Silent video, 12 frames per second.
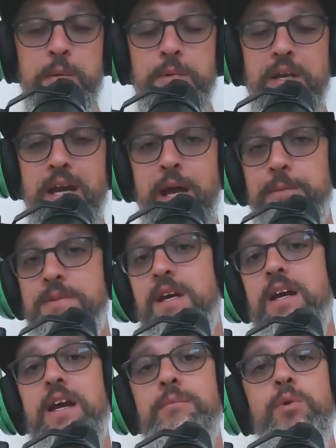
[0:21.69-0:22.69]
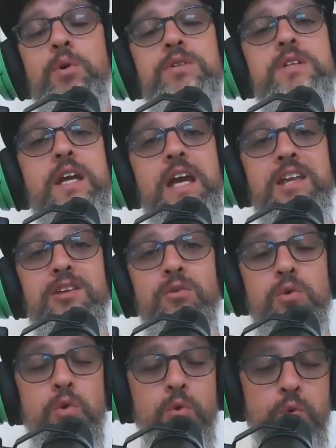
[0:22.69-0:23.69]
But Knapsack have put together
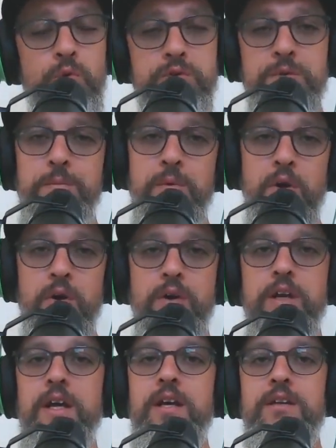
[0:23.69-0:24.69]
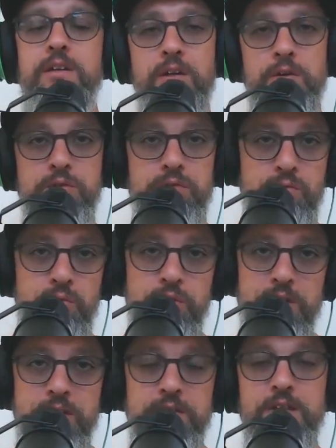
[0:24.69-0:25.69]
an awesome blog that goes through
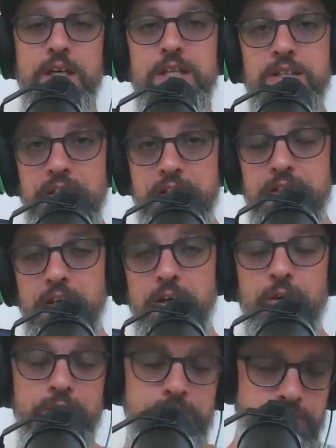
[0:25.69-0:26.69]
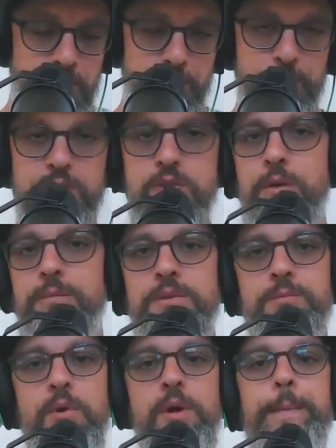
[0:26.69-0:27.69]
this in detail from top to
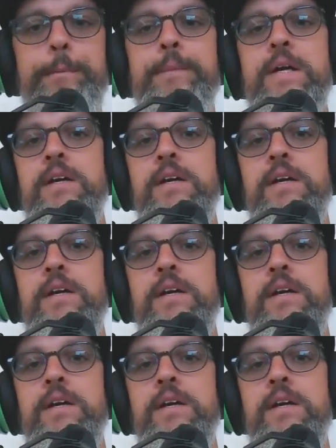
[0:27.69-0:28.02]
bottom.